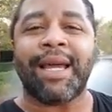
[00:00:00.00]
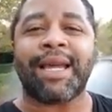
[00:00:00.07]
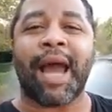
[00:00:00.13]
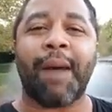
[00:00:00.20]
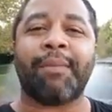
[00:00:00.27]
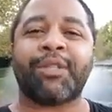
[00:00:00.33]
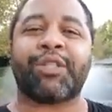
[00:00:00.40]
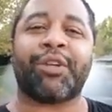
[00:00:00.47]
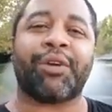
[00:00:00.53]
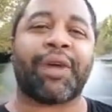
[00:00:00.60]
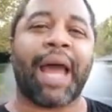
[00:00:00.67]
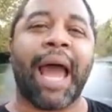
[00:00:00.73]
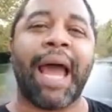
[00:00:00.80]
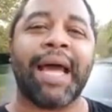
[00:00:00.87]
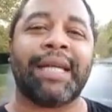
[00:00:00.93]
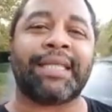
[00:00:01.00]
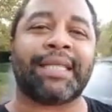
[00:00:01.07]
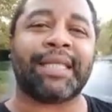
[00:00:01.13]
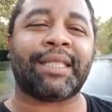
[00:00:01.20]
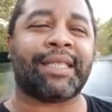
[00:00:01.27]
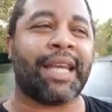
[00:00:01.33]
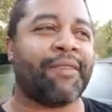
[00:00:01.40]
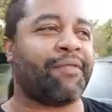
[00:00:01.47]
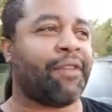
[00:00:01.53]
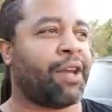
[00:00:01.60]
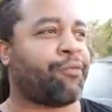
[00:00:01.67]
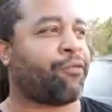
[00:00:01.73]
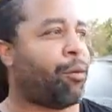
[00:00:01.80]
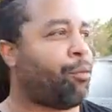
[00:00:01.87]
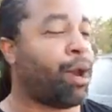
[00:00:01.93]
Coming to you guys this evening
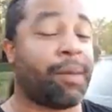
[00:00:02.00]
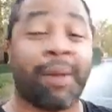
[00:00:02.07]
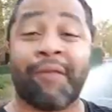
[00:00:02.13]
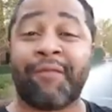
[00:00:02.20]
from one of my